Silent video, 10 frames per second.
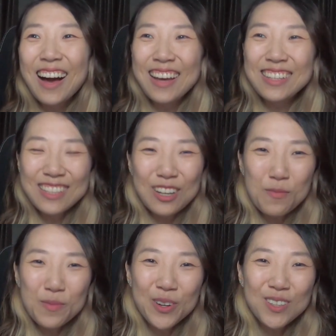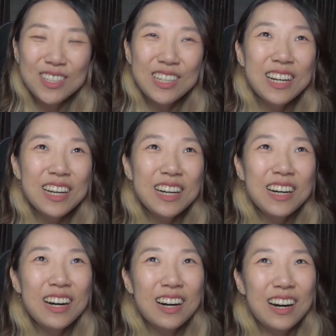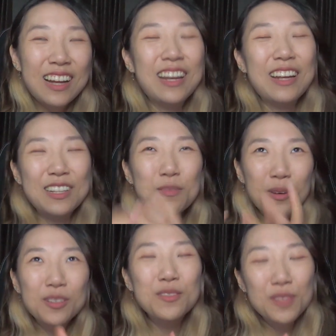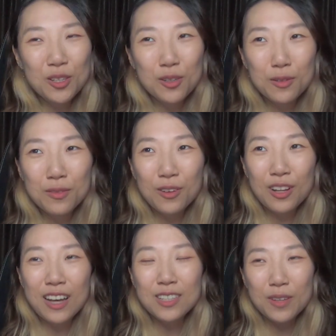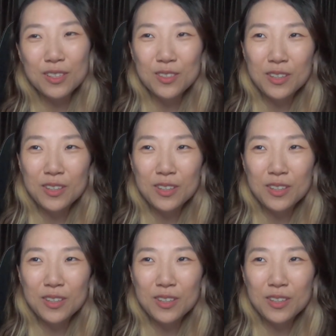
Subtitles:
I did not post. I didn't post the video for last month,